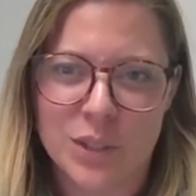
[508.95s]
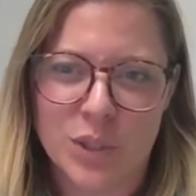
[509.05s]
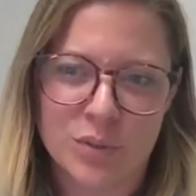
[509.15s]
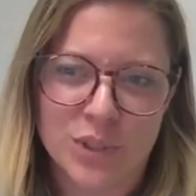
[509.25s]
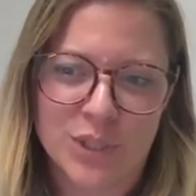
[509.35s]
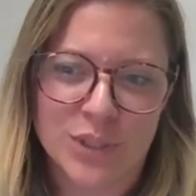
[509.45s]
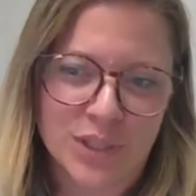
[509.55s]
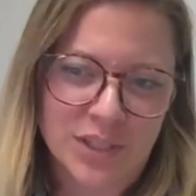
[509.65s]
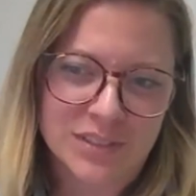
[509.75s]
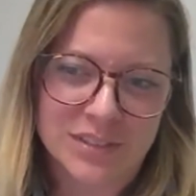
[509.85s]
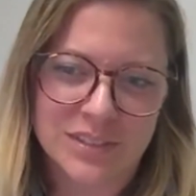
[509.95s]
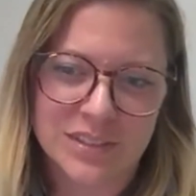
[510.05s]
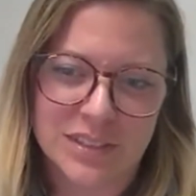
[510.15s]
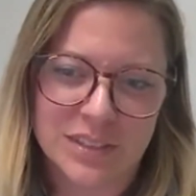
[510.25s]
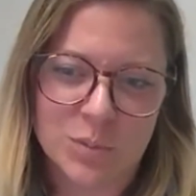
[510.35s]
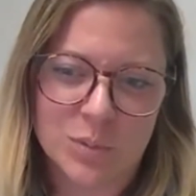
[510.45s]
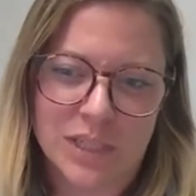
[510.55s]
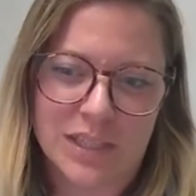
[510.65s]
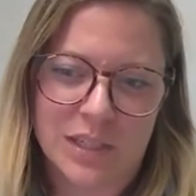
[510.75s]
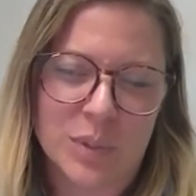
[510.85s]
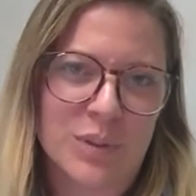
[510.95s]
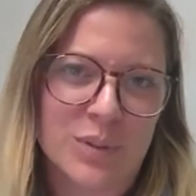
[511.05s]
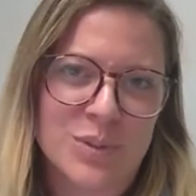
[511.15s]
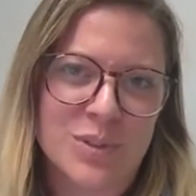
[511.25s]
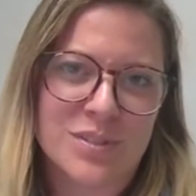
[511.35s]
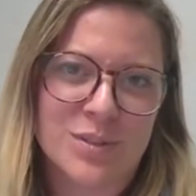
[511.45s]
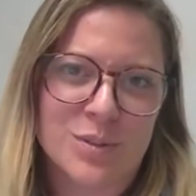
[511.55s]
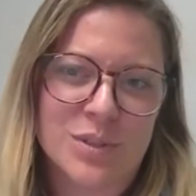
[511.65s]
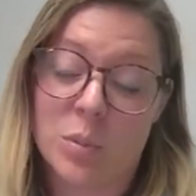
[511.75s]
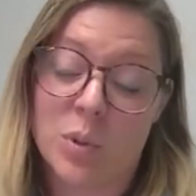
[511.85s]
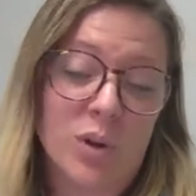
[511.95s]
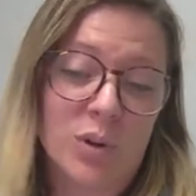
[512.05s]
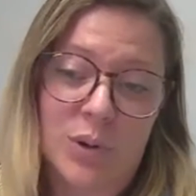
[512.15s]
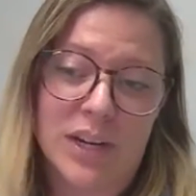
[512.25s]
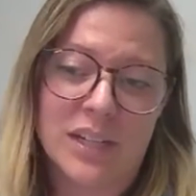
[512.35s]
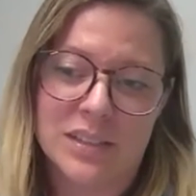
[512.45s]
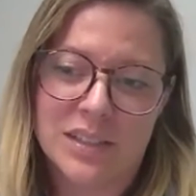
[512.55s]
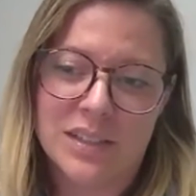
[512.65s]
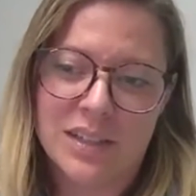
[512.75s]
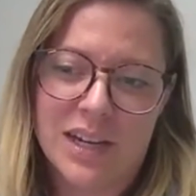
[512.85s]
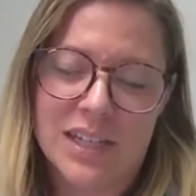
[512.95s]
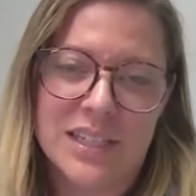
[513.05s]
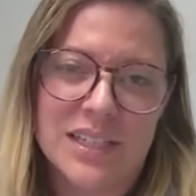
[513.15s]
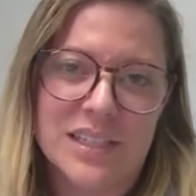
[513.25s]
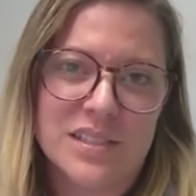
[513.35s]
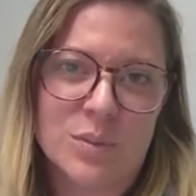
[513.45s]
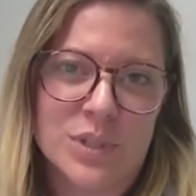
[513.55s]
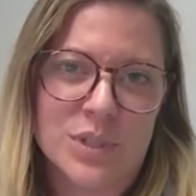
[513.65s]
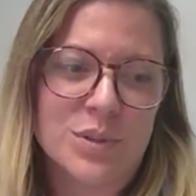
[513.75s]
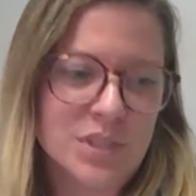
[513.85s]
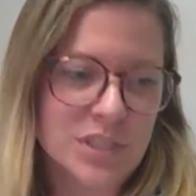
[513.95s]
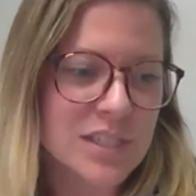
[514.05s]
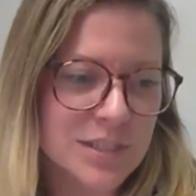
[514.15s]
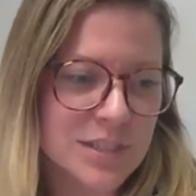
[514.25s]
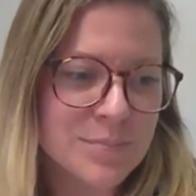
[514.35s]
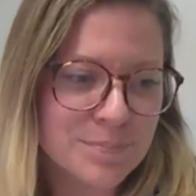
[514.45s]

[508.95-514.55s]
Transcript: over under on what I think about those couple, all great ideas and resources.